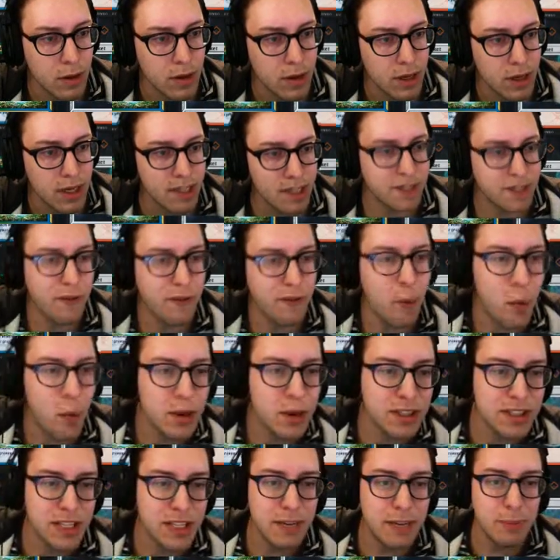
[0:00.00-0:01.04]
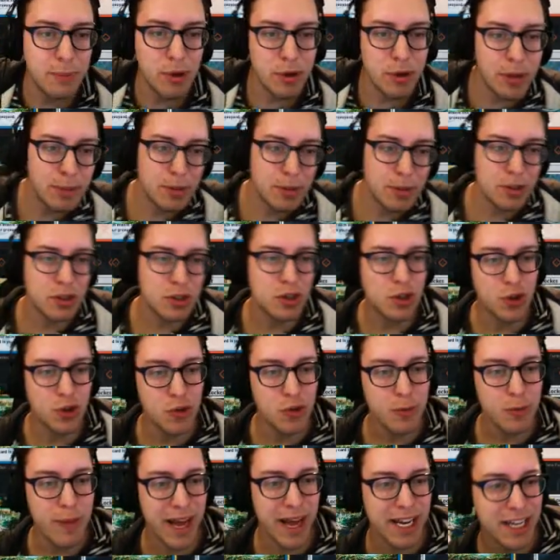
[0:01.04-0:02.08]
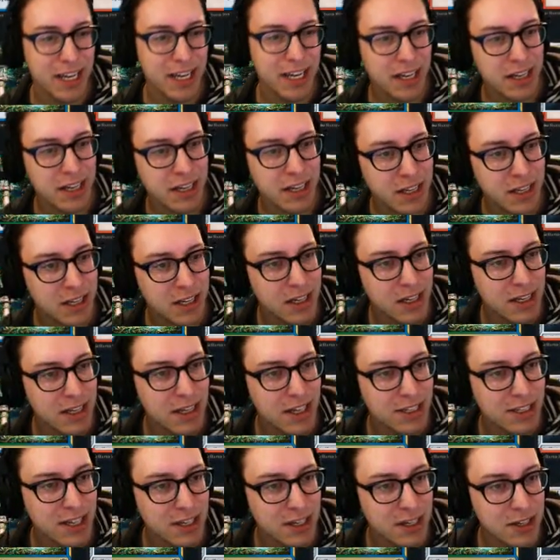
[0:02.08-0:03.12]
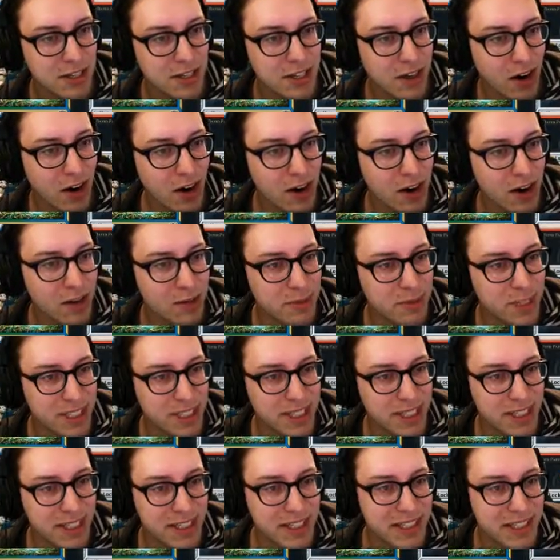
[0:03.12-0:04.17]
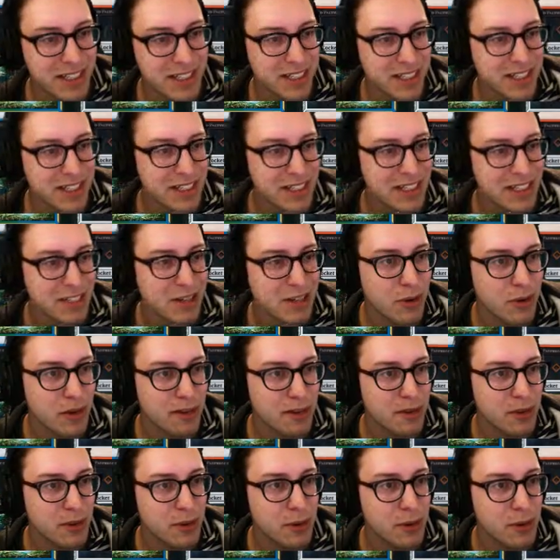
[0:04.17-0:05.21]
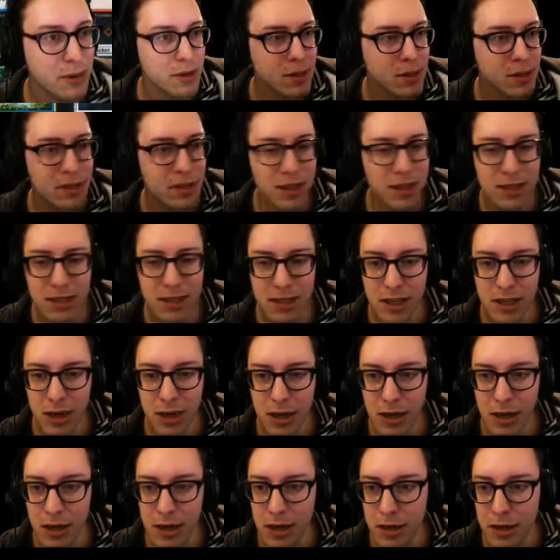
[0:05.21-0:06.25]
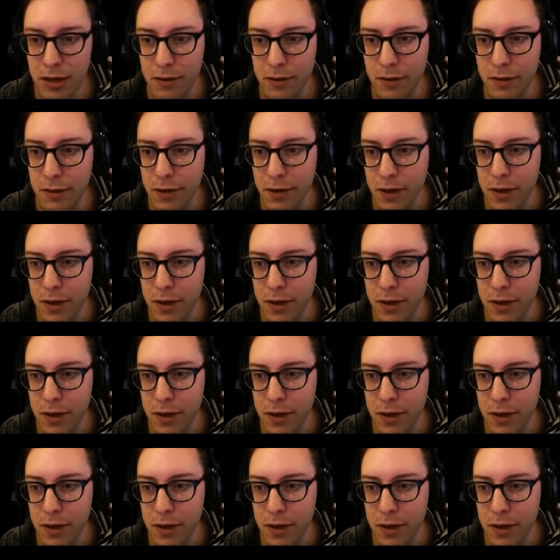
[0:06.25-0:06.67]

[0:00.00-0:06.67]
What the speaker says: Is 4 Steeple Creepers too many? It's a good card, but it's quite a few. Let's see our curve.